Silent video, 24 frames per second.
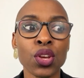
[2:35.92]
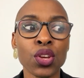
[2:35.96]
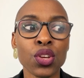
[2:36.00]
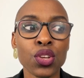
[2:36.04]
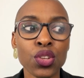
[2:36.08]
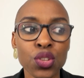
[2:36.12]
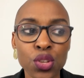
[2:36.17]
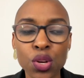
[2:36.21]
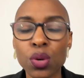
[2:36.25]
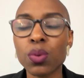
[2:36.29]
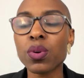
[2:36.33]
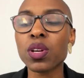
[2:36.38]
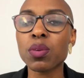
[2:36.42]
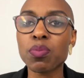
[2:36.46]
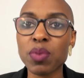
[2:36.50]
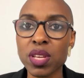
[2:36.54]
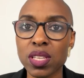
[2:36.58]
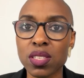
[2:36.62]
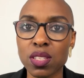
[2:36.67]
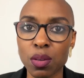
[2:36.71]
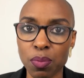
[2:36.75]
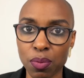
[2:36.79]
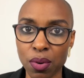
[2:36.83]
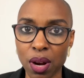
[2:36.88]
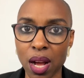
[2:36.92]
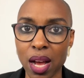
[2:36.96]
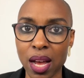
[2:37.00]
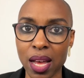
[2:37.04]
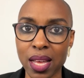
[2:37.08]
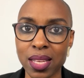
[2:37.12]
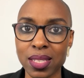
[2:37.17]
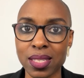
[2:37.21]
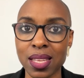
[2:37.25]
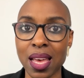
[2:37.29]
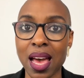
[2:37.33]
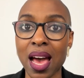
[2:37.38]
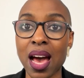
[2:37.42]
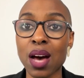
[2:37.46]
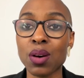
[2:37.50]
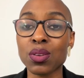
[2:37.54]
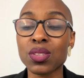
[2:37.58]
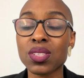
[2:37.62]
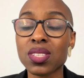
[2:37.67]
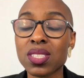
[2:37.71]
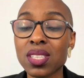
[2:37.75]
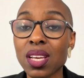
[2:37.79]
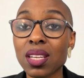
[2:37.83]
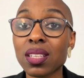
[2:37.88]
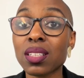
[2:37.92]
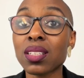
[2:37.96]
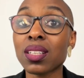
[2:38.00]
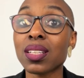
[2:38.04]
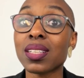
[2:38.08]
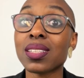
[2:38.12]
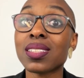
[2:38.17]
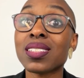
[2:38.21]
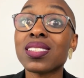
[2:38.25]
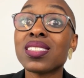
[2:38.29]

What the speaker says: You would be surprised how subtle